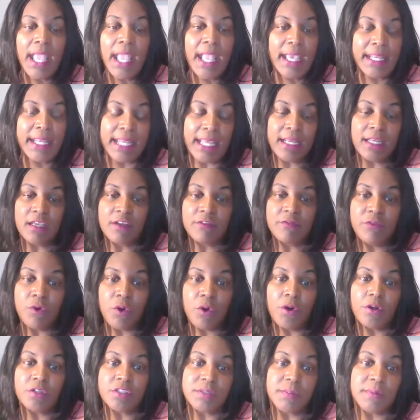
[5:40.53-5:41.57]
And I look
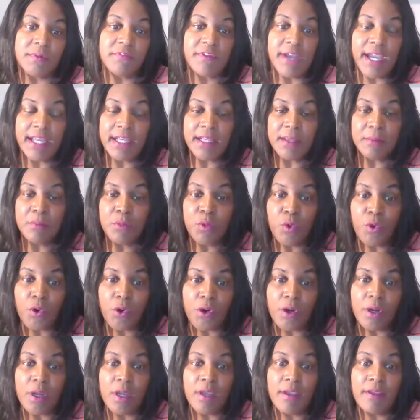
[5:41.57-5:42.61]
forward to providing
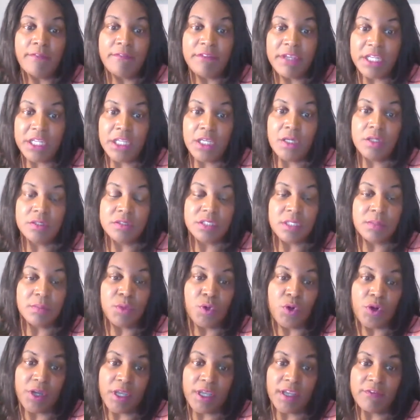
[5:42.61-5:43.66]
more videos and
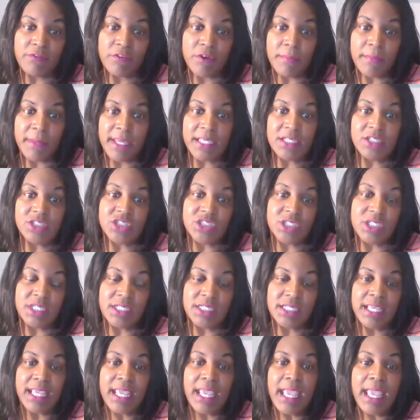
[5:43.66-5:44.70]
more
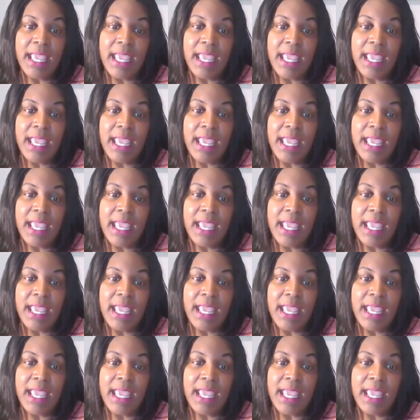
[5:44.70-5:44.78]
information